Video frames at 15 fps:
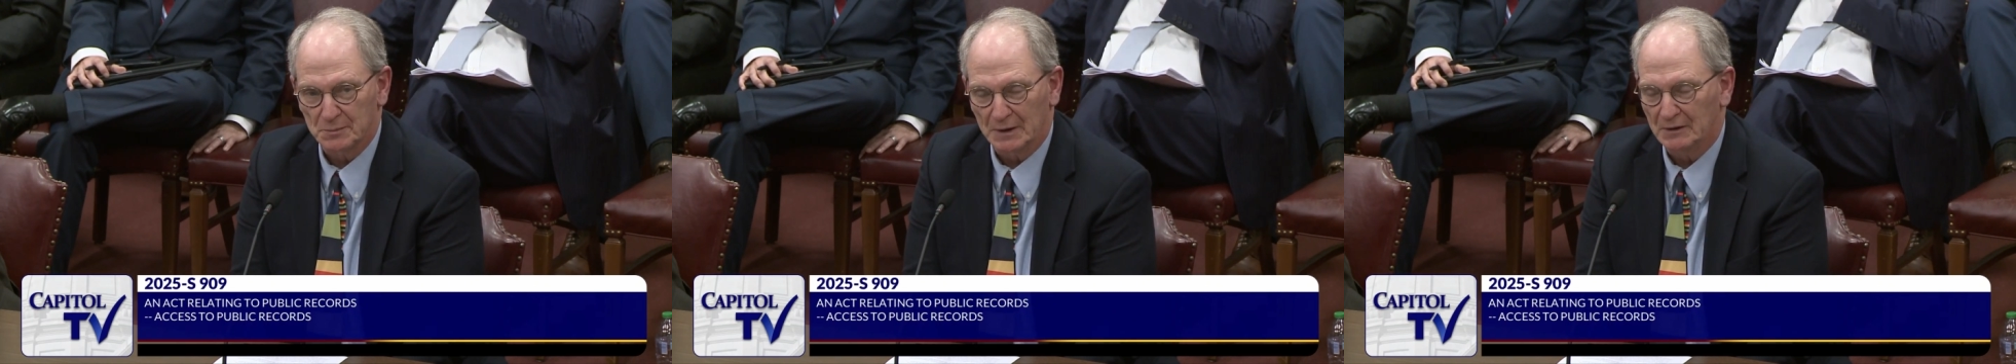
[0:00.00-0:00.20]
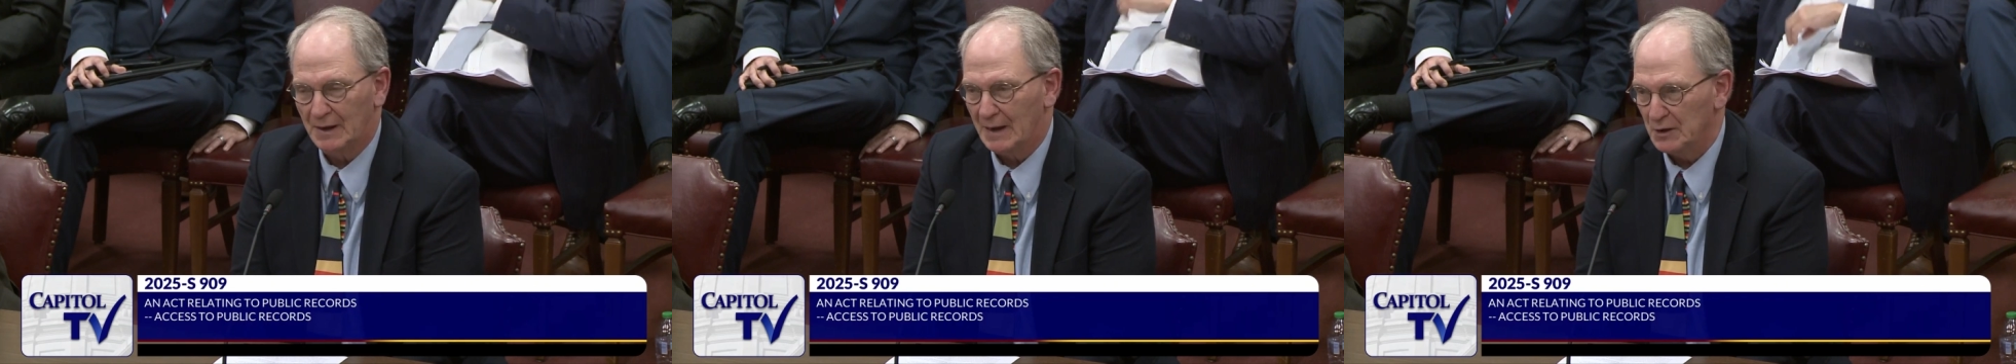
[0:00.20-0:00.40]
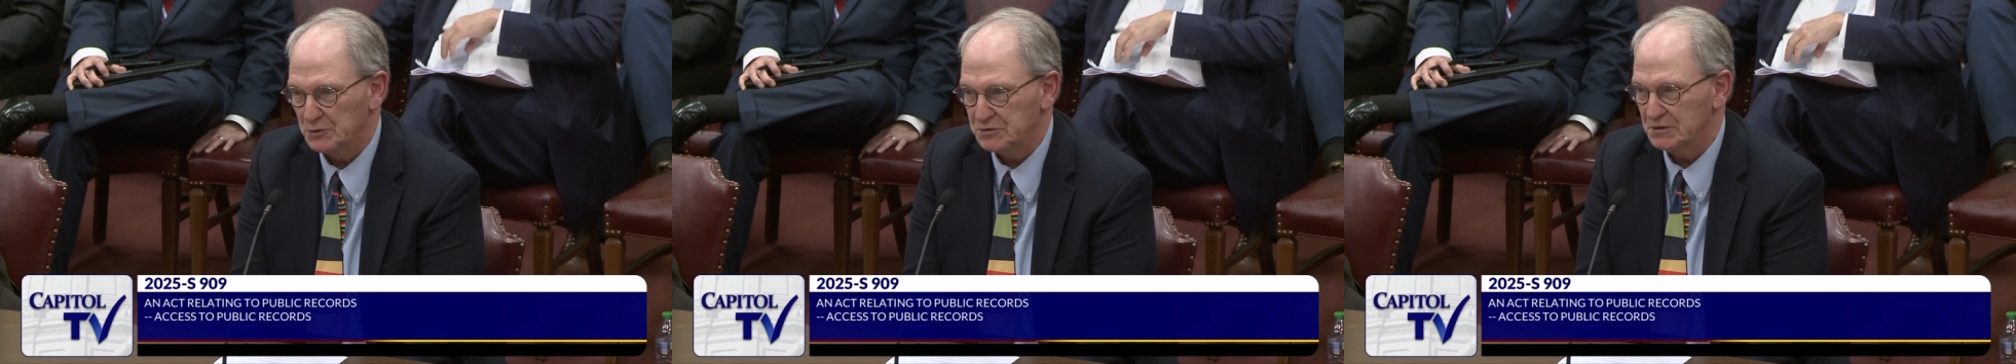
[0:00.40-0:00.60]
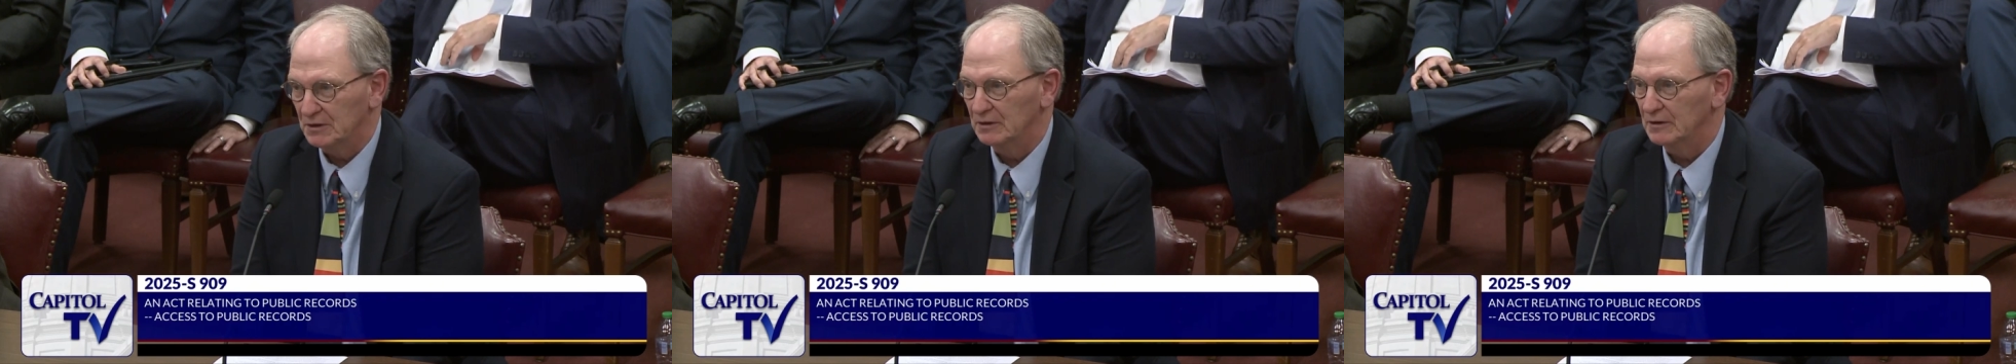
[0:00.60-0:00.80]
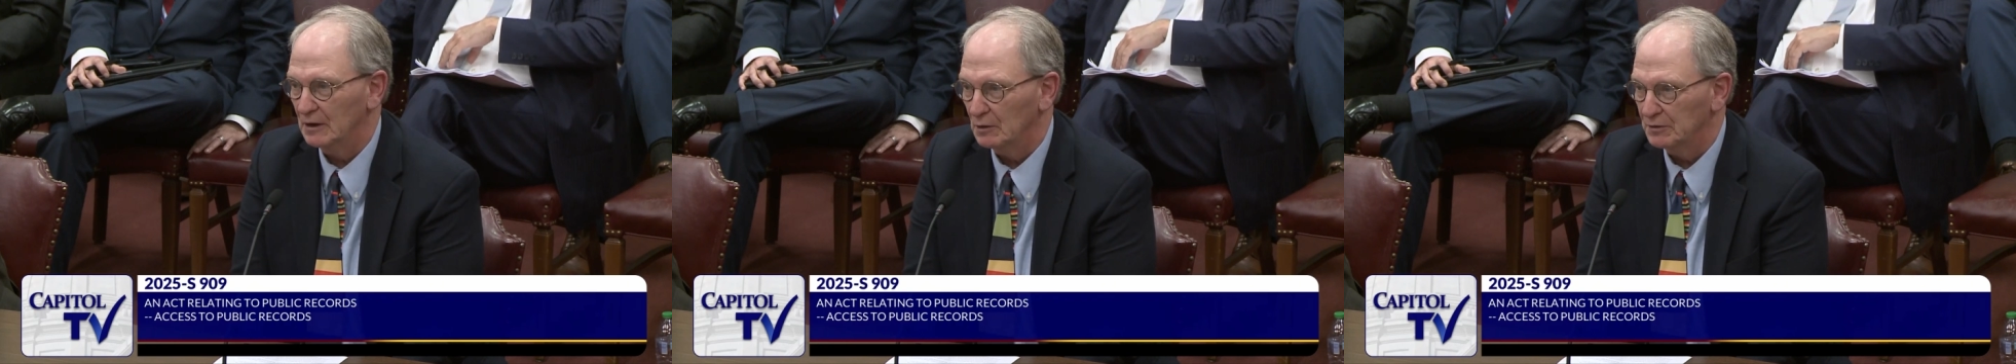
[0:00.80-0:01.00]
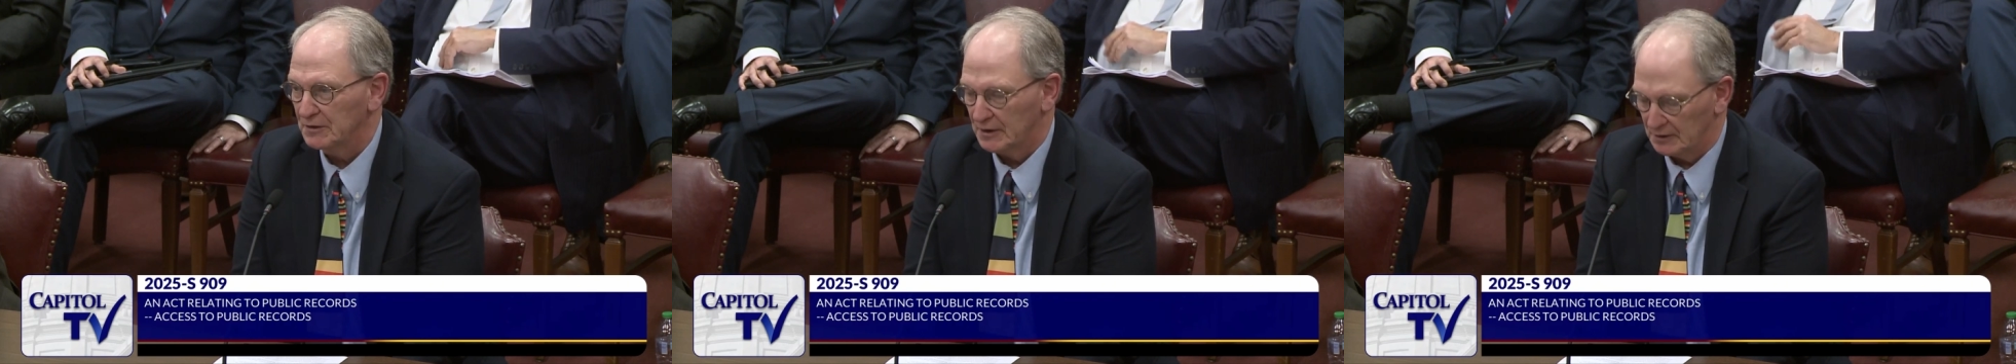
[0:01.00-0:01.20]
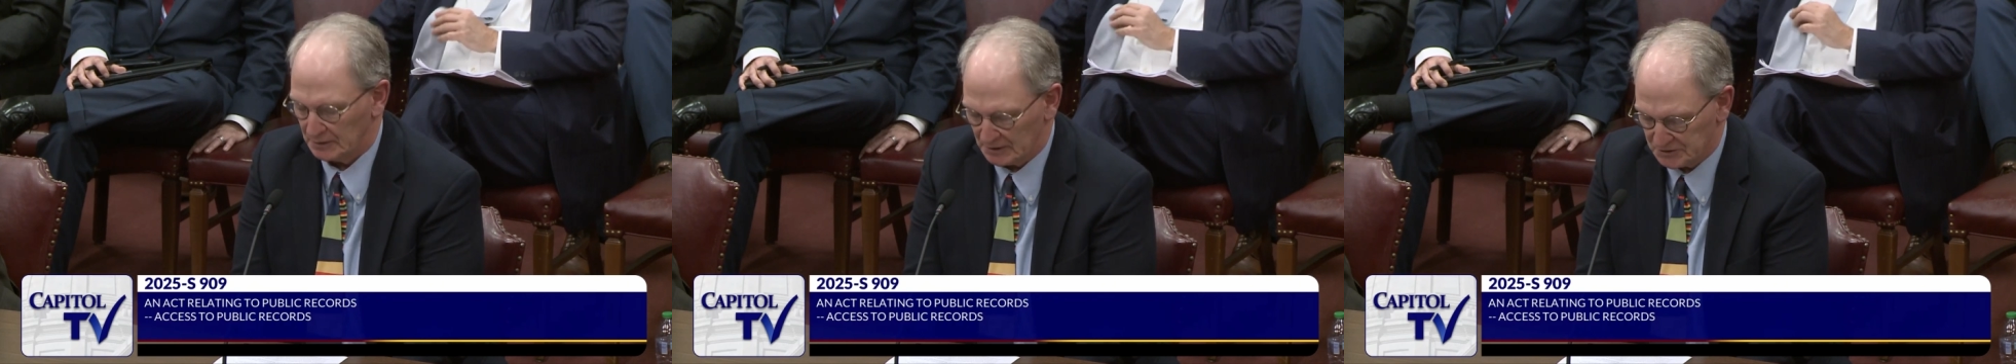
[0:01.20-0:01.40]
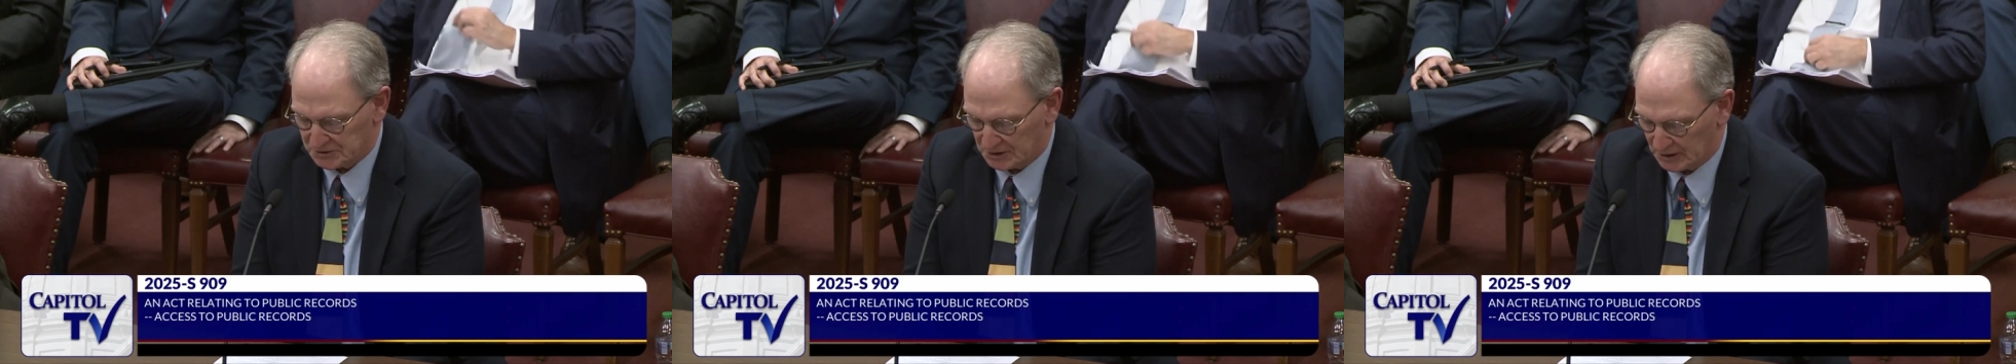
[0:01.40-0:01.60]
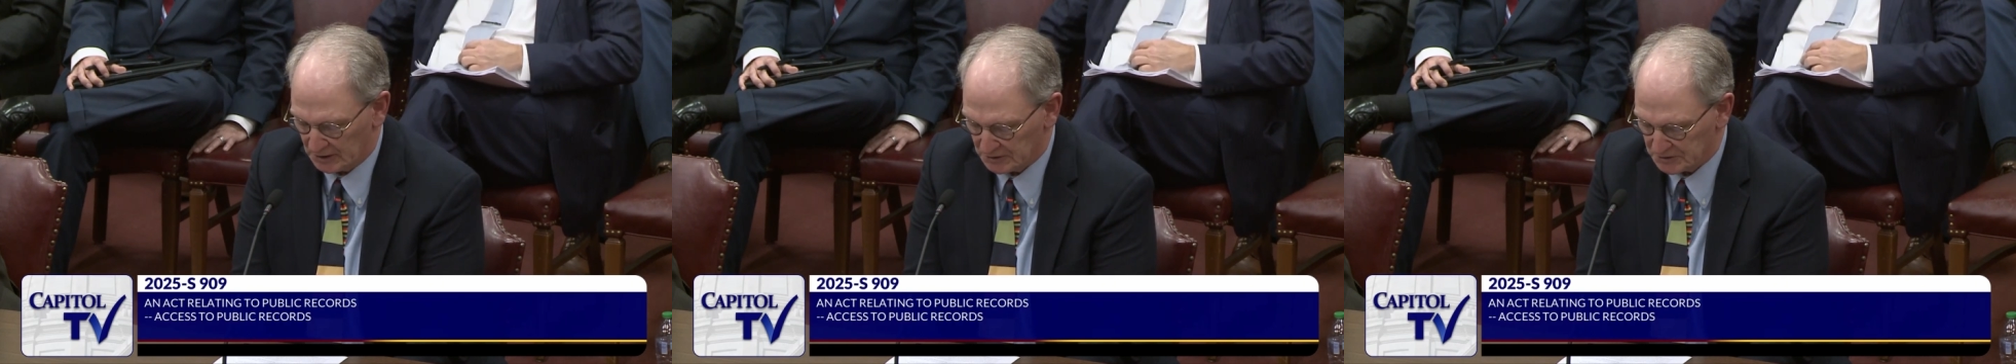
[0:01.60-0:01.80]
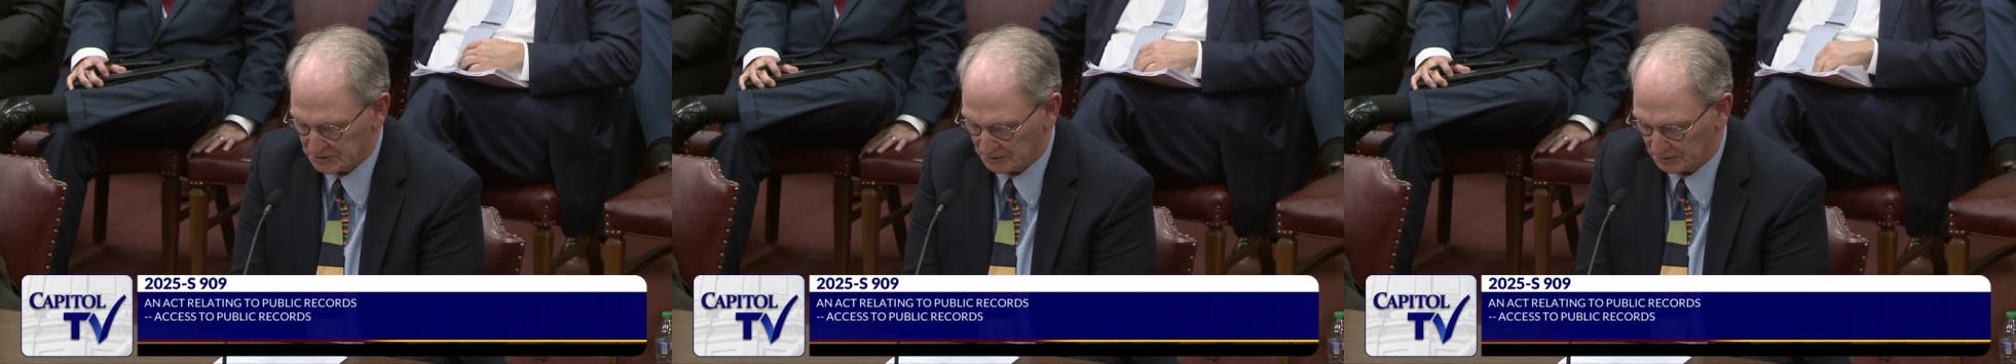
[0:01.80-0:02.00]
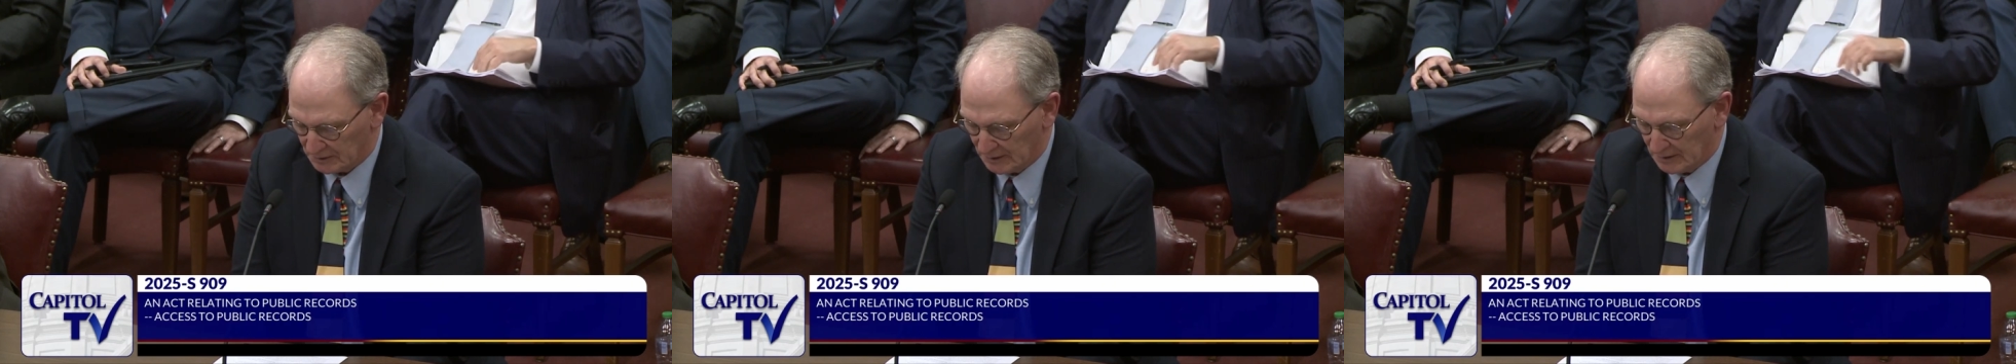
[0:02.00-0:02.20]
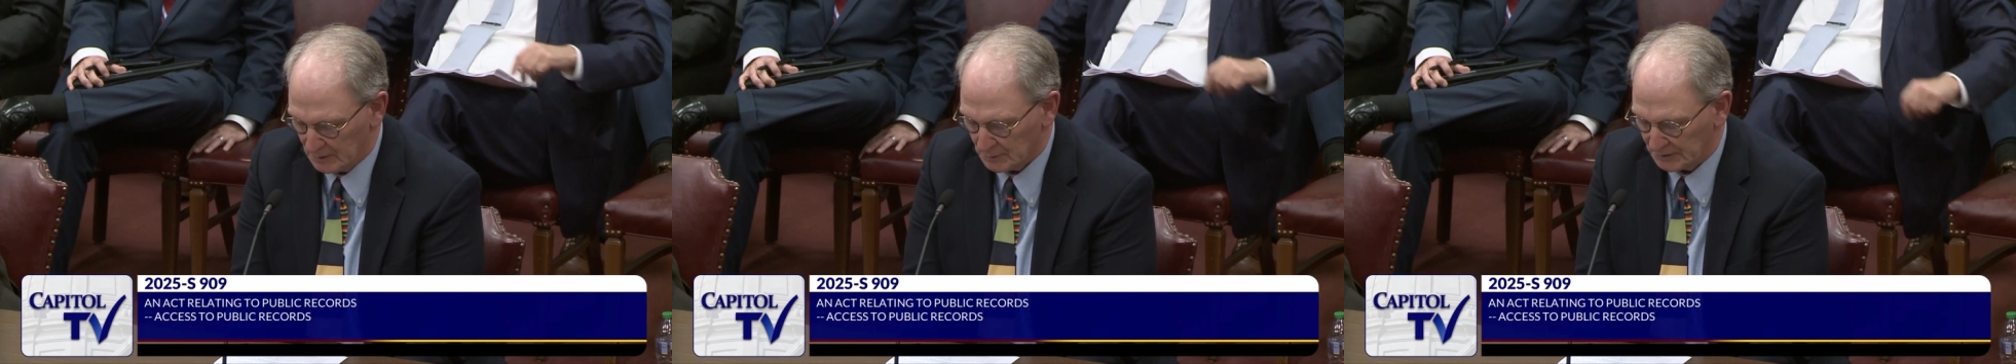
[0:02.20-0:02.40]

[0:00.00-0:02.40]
about housing and healthcare and education,